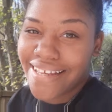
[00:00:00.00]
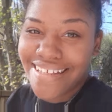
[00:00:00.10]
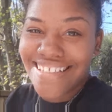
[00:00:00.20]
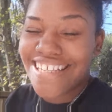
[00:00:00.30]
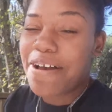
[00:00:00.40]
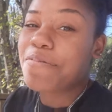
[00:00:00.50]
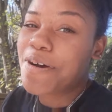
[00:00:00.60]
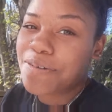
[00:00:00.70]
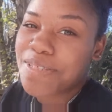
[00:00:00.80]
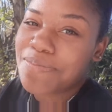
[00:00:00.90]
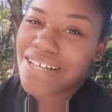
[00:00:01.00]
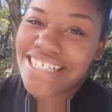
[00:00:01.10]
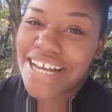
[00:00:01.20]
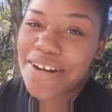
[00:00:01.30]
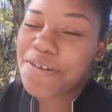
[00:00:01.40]
Peace and welcome to my
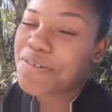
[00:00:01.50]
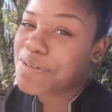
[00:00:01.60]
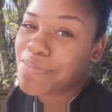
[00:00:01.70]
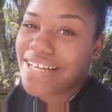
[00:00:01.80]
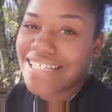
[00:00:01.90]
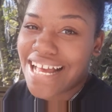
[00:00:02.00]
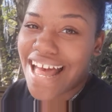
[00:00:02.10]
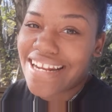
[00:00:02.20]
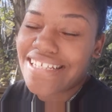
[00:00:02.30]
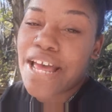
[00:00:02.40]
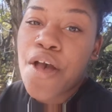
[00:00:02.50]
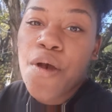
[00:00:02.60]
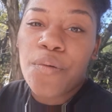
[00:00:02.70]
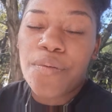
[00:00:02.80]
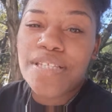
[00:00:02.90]
channel, The Brazen Goddess,
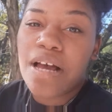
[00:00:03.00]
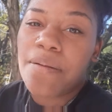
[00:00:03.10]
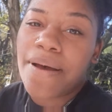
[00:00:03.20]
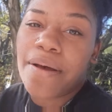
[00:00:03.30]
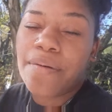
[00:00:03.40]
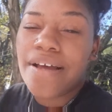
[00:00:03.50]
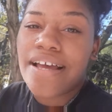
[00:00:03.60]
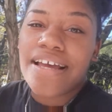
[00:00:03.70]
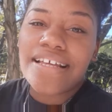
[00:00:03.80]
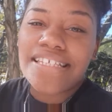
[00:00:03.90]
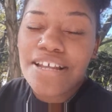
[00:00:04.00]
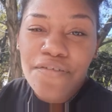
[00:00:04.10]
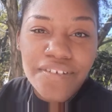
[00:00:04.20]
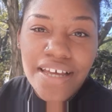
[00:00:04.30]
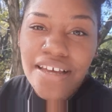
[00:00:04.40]
where we talk about
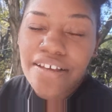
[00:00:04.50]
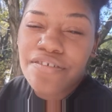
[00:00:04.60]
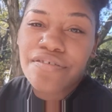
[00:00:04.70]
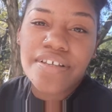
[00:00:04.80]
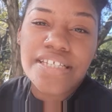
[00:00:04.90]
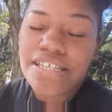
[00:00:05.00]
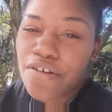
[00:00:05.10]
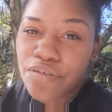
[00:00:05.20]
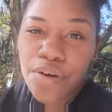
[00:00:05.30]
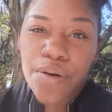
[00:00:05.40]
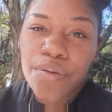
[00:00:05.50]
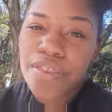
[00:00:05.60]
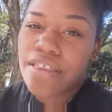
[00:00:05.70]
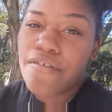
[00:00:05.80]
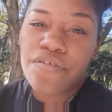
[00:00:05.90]
self-love,
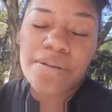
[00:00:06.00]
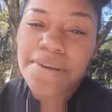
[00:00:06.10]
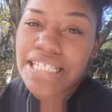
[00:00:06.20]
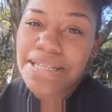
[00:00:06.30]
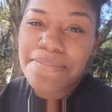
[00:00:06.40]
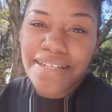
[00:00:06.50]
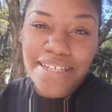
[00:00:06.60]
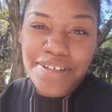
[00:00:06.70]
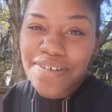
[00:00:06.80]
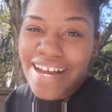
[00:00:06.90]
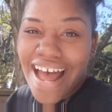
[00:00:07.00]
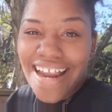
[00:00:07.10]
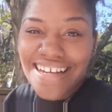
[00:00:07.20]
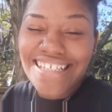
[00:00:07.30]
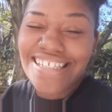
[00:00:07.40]
self-growth for the busy millennial
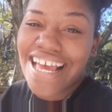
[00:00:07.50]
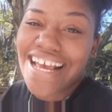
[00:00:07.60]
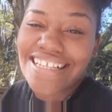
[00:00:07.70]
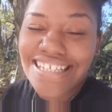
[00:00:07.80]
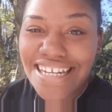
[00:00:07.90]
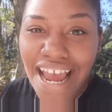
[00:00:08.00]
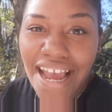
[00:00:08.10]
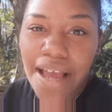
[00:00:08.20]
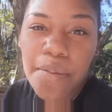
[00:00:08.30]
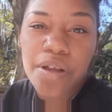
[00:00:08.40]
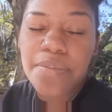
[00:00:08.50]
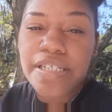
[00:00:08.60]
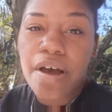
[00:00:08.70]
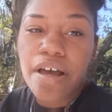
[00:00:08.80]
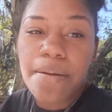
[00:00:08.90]
goddess. And today I'm going to be
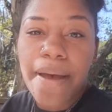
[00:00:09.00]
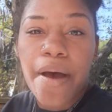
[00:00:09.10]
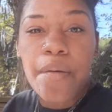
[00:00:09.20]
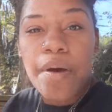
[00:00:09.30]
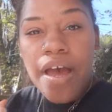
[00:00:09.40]
talking about